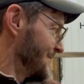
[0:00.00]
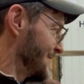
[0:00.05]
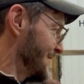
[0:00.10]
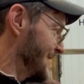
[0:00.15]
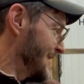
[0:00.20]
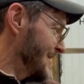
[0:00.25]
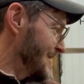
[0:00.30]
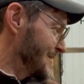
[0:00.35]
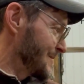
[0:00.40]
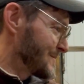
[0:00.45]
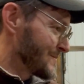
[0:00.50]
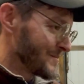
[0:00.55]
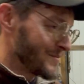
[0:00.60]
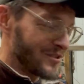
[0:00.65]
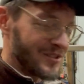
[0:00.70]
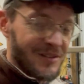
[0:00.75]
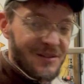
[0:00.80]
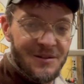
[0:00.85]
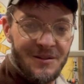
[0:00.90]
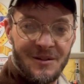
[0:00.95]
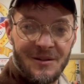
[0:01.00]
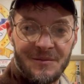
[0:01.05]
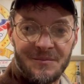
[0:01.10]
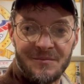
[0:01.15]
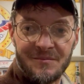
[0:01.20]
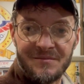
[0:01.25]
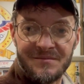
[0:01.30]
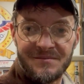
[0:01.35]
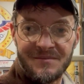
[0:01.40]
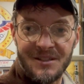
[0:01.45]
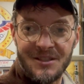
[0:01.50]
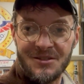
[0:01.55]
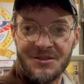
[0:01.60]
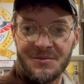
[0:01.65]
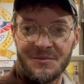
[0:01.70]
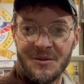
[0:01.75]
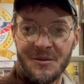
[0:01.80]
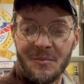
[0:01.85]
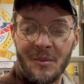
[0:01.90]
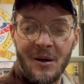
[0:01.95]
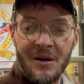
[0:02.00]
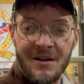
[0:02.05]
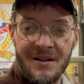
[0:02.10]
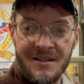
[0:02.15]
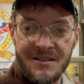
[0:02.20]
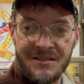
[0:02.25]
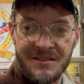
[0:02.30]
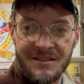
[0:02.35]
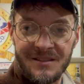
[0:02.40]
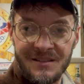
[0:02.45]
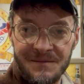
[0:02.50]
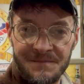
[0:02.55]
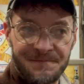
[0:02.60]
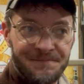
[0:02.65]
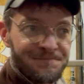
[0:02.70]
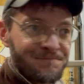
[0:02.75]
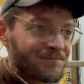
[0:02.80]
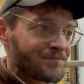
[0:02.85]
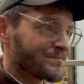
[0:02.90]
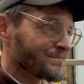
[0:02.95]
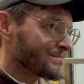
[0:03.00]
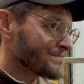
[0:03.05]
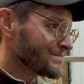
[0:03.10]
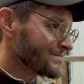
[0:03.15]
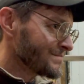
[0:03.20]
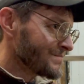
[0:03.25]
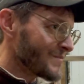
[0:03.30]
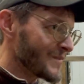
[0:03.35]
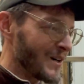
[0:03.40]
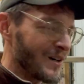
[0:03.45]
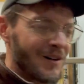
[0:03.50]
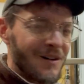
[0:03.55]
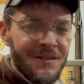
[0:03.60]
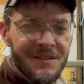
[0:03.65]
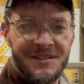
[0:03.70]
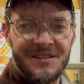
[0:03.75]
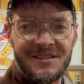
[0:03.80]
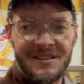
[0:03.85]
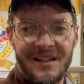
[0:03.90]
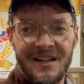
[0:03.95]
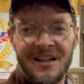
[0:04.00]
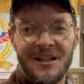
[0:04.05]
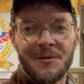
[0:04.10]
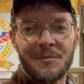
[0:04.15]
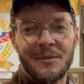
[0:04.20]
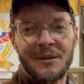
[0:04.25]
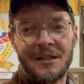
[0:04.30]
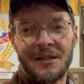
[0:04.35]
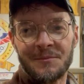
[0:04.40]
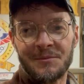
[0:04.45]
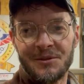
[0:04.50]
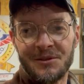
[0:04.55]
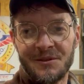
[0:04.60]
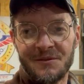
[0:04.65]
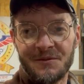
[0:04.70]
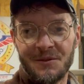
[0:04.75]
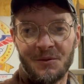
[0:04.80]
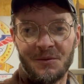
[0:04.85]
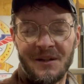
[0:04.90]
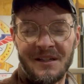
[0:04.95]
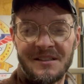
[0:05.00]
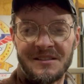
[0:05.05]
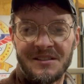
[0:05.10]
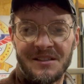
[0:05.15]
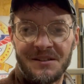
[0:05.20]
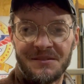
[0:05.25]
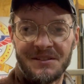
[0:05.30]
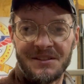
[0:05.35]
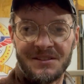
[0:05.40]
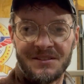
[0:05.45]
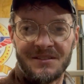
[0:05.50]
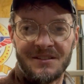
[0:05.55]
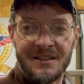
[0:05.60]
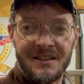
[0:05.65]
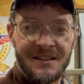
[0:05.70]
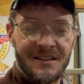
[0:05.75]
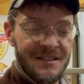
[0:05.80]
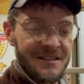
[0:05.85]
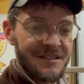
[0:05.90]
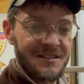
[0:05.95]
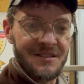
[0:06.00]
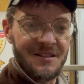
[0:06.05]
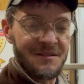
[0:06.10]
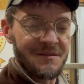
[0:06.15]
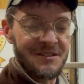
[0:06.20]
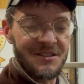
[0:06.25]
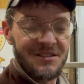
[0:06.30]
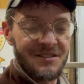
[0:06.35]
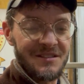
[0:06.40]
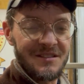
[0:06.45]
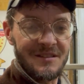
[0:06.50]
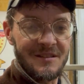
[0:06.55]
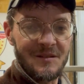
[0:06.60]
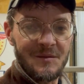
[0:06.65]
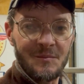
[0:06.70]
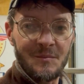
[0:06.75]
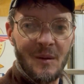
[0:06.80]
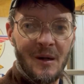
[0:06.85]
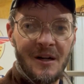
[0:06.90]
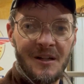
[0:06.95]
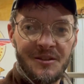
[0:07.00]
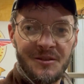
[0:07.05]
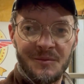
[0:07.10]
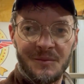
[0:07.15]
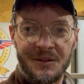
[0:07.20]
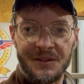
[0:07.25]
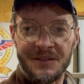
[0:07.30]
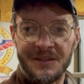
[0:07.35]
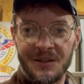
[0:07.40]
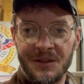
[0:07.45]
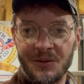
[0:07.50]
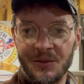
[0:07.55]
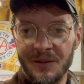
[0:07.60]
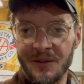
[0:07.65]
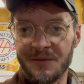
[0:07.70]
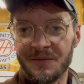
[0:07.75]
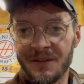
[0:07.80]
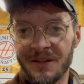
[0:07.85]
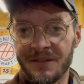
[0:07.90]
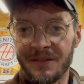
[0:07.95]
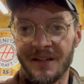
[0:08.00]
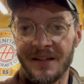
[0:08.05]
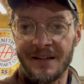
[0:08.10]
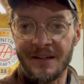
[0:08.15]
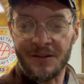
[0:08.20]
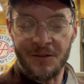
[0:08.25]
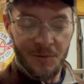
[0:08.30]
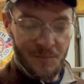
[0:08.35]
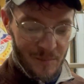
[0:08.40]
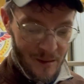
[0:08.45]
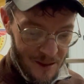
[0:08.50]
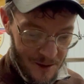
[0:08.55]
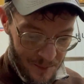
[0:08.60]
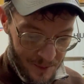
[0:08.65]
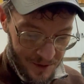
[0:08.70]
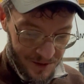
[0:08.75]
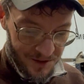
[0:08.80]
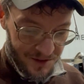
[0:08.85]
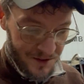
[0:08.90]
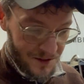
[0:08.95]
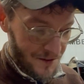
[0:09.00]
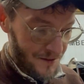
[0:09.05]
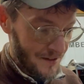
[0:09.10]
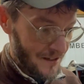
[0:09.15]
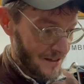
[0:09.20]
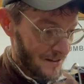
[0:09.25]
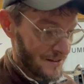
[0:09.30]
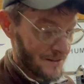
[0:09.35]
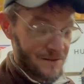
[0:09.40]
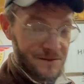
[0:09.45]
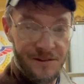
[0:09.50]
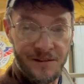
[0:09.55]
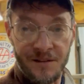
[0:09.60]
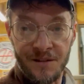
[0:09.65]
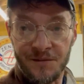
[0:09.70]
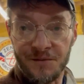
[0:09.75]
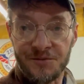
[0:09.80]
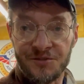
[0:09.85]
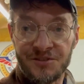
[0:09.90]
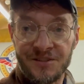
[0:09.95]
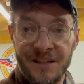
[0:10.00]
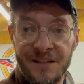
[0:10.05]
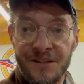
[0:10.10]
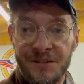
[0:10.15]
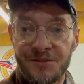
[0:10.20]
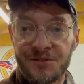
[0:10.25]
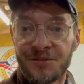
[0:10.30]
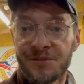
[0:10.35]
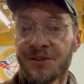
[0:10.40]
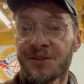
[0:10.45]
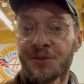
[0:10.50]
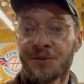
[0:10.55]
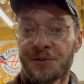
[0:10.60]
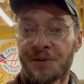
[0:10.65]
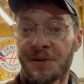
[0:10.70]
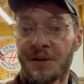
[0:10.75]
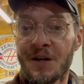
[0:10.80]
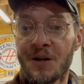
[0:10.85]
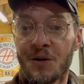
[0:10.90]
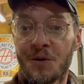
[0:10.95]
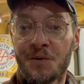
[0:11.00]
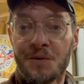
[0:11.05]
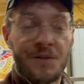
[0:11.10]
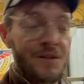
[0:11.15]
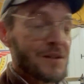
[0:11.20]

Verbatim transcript: uh, center instrument pods and all the scalloping I'm doing for weight savings and all that kind of stuff. It's just, it's impossible to totally figure that out on paper until you get it, you know, on scales, you're not going to know.